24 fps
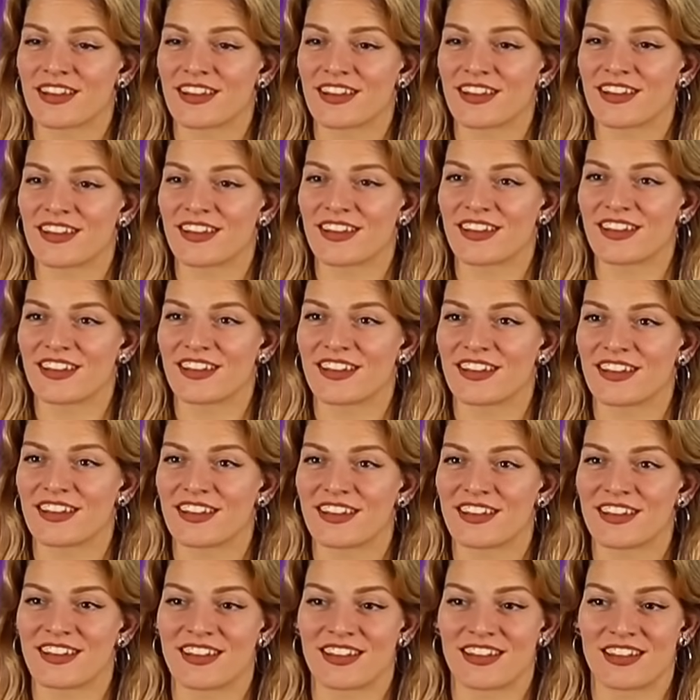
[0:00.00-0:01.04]

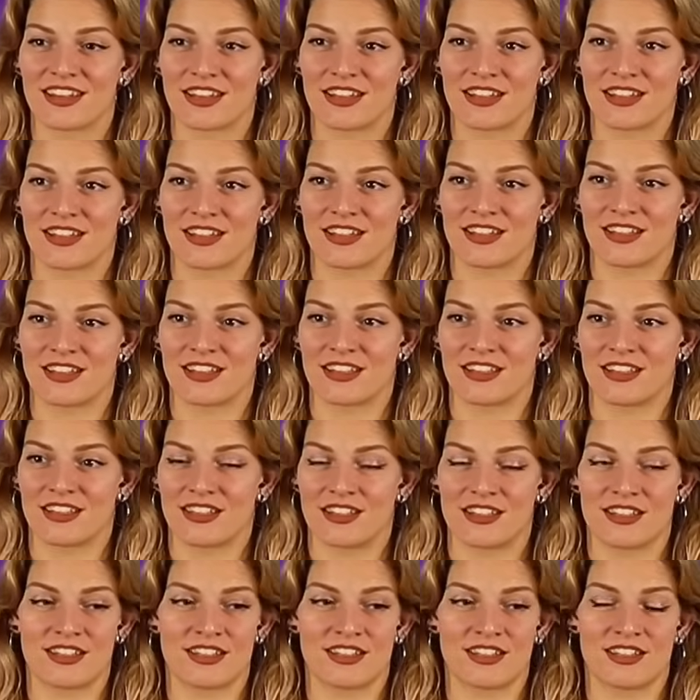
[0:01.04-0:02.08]

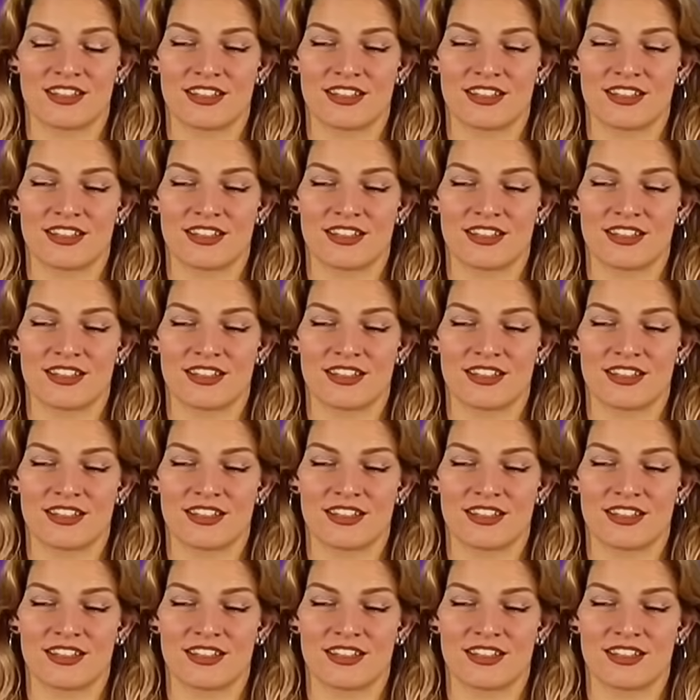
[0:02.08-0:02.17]
(silent)